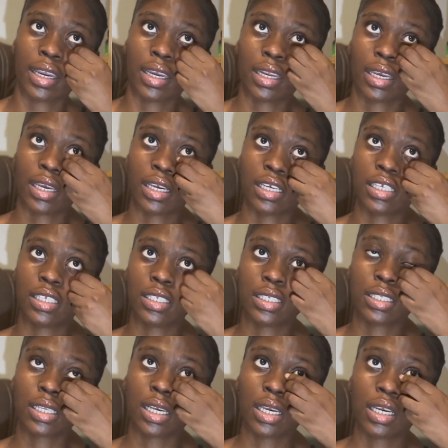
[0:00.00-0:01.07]
It
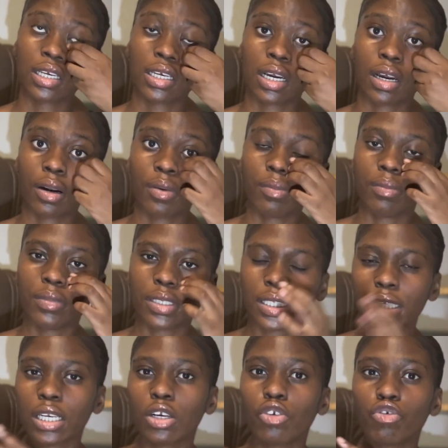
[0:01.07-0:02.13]
has
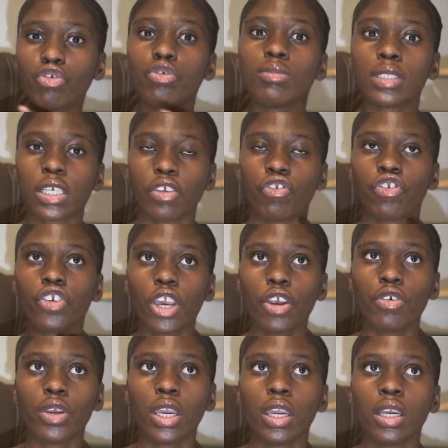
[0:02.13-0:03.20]
single rooms and
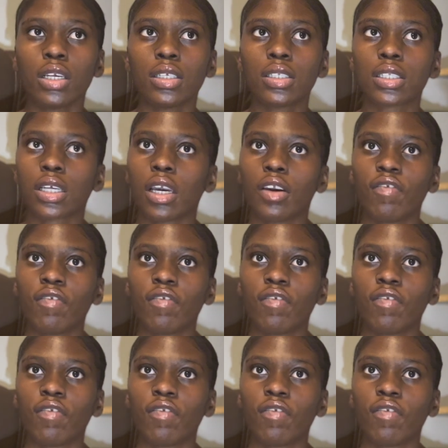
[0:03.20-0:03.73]
sharings.